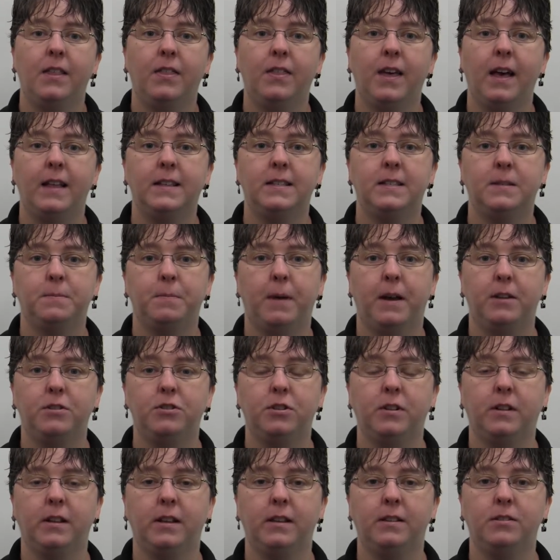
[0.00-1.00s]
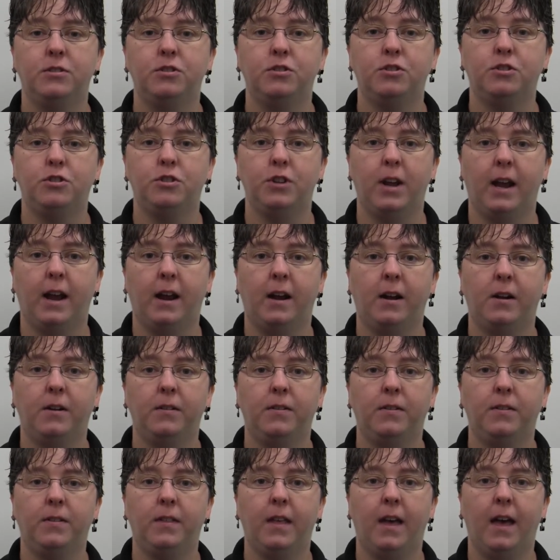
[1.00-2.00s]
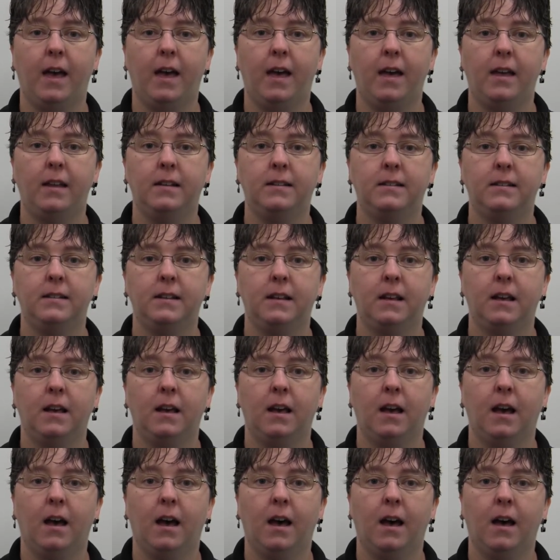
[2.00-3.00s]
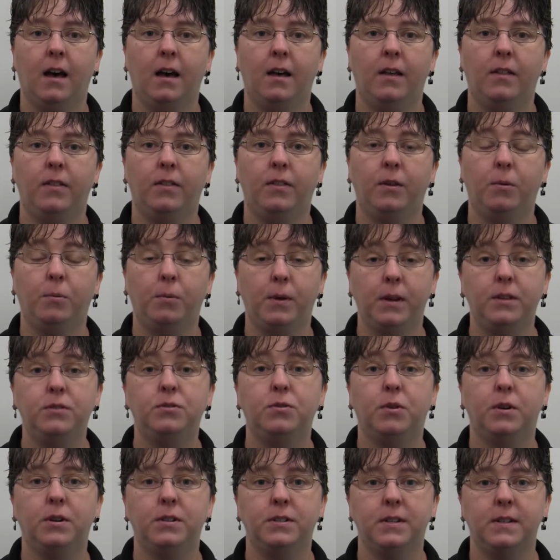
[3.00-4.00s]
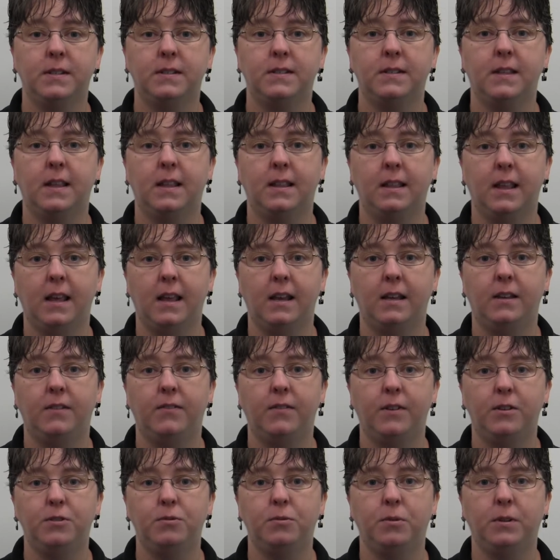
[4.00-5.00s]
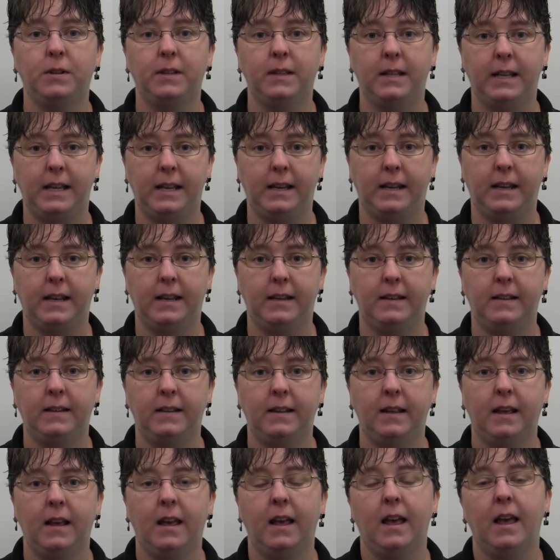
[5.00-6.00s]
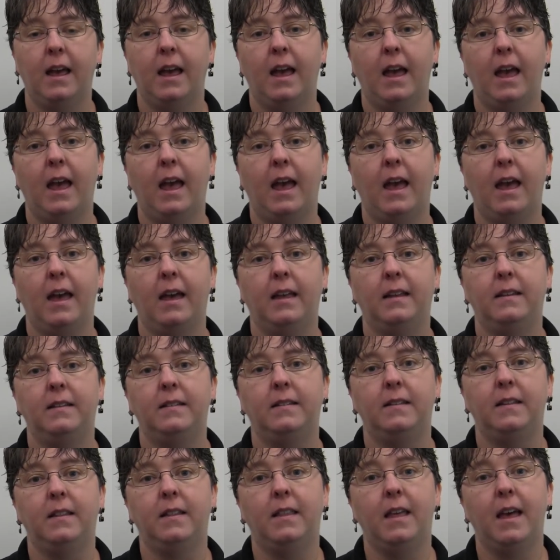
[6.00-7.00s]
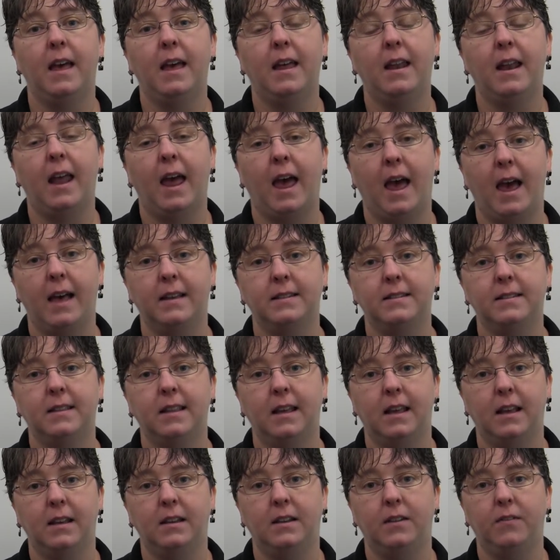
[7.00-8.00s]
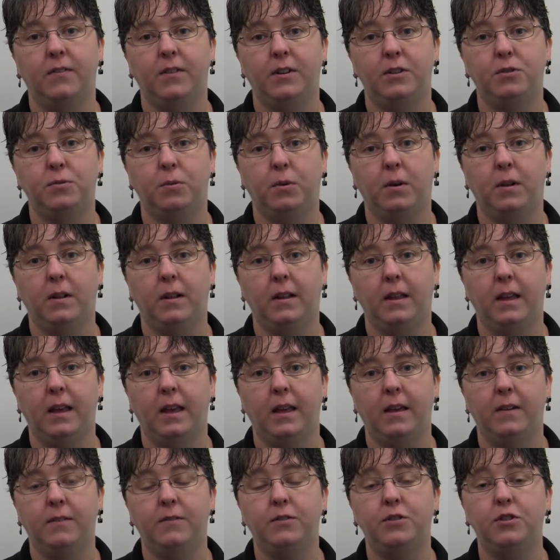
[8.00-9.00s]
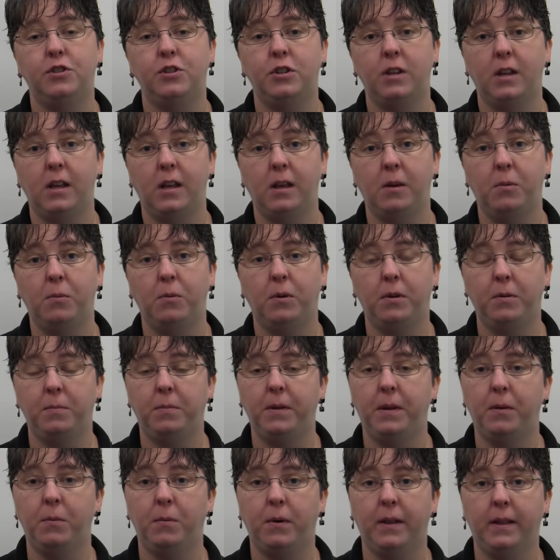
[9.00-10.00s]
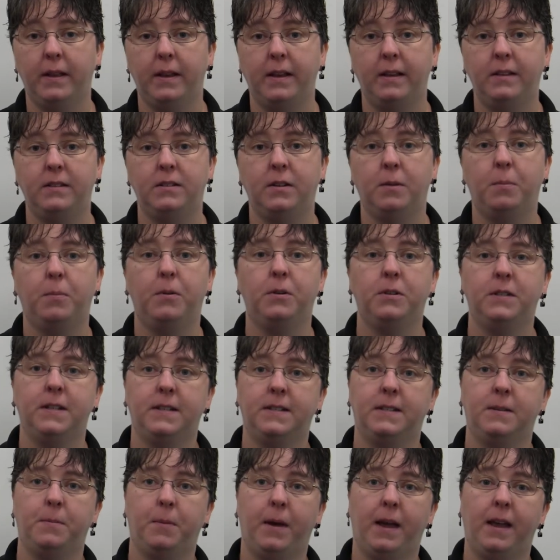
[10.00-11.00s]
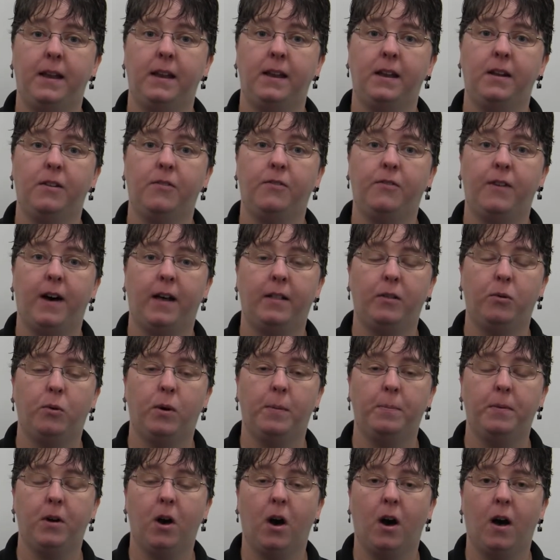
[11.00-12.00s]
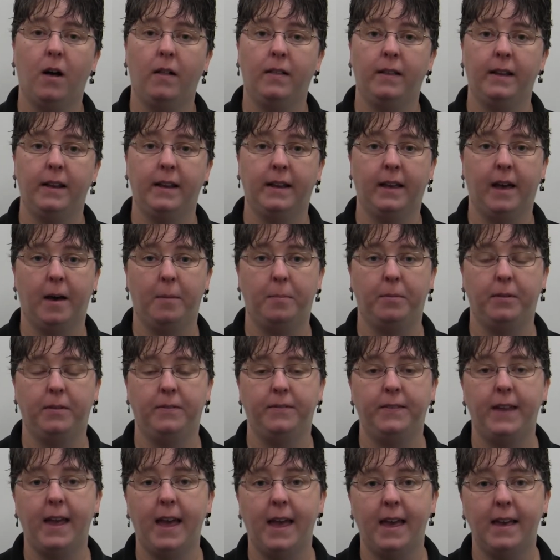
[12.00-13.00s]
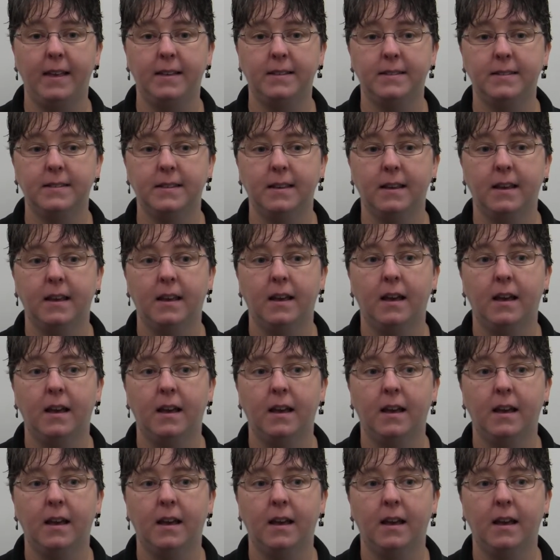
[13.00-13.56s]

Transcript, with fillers: That specialist shared that the resources that the individual needed and then asked the individual if she would be willing to participate in a follow up call in a couple of days.